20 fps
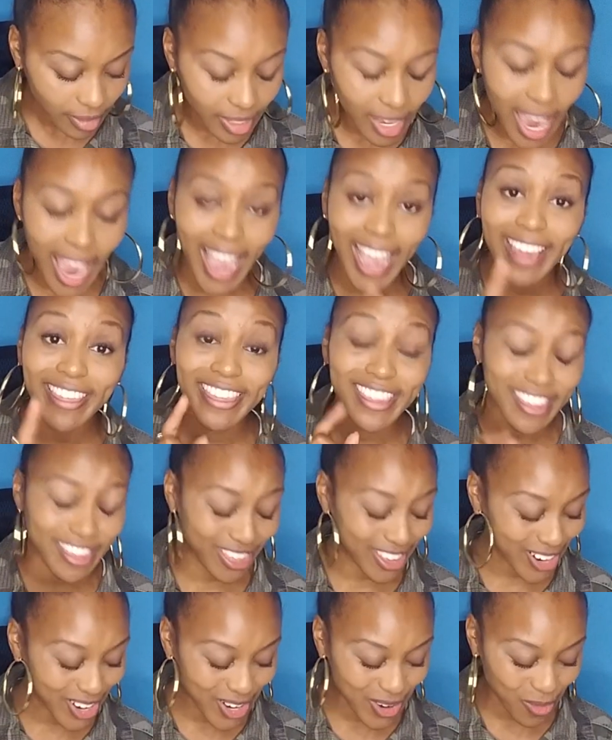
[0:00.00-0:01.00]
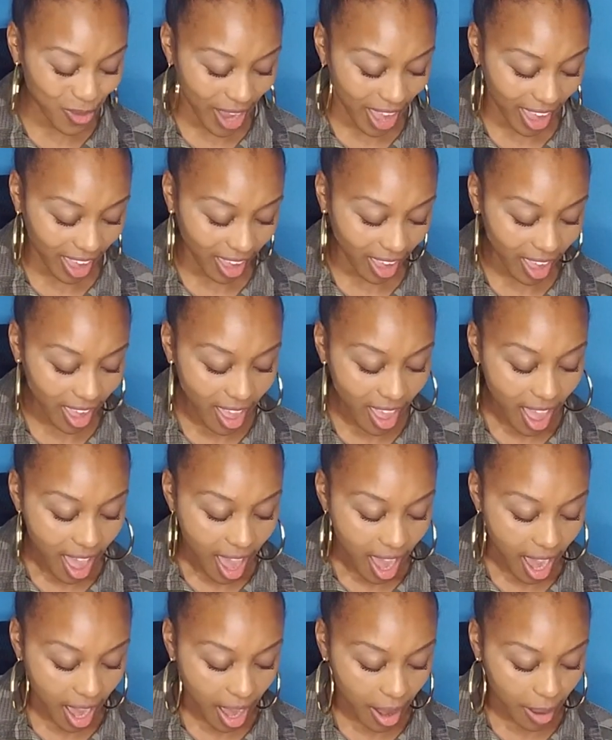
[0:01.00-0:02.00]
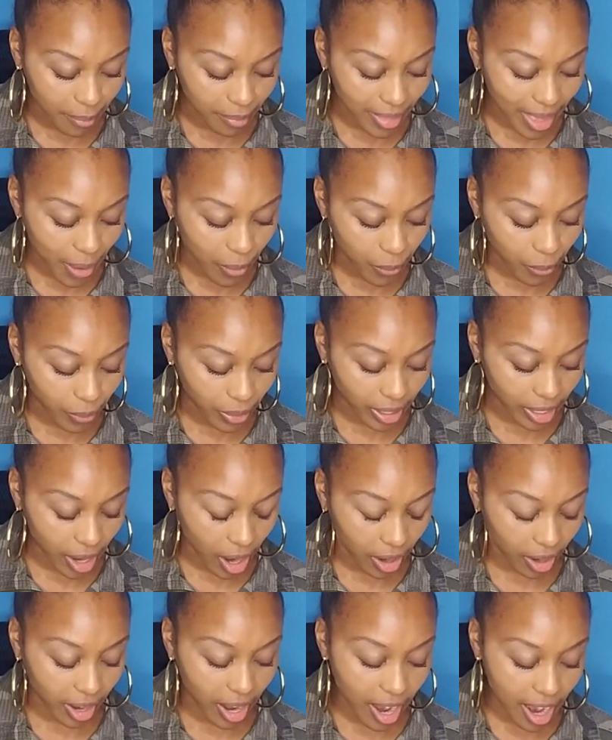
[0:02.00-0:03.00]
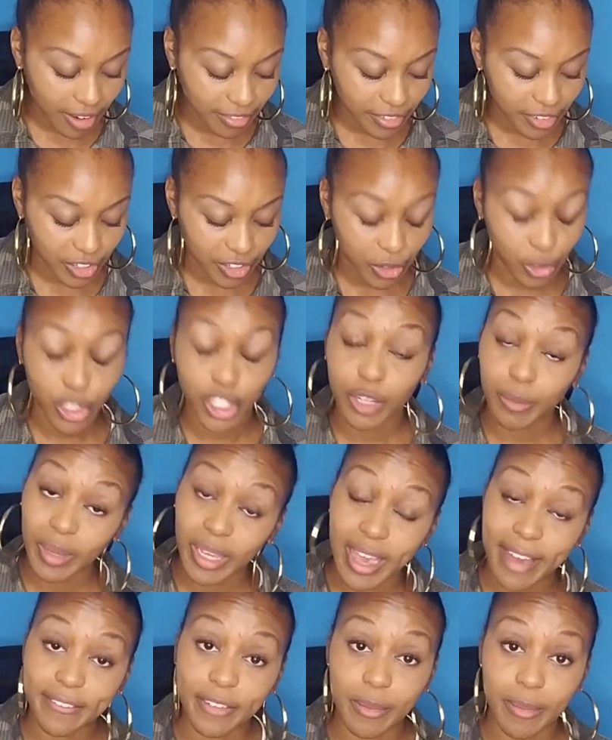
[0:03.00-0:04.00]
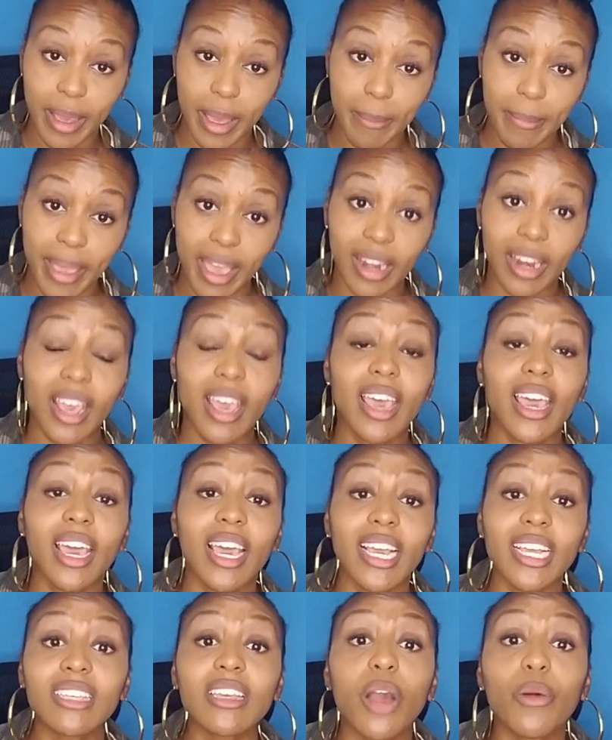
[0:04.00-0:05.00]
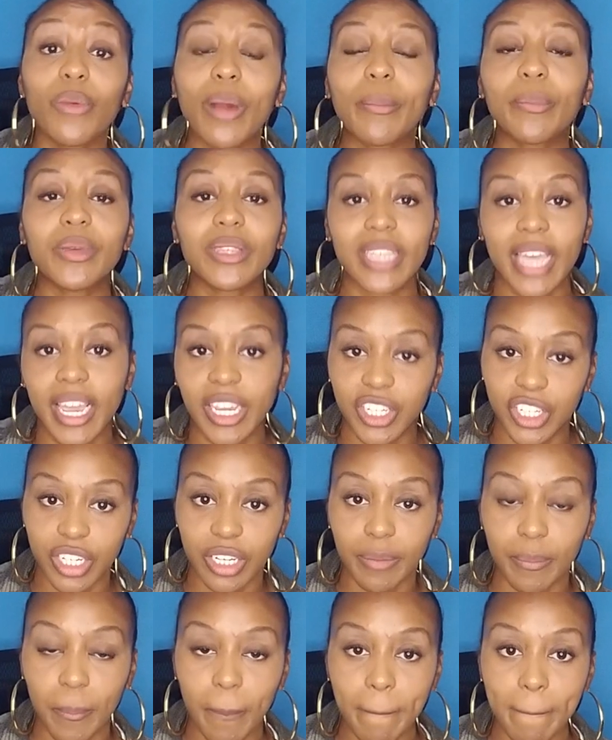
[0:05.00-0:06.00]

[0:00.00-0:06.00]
And the third way that we are covered or should be covered by a man is our reputation.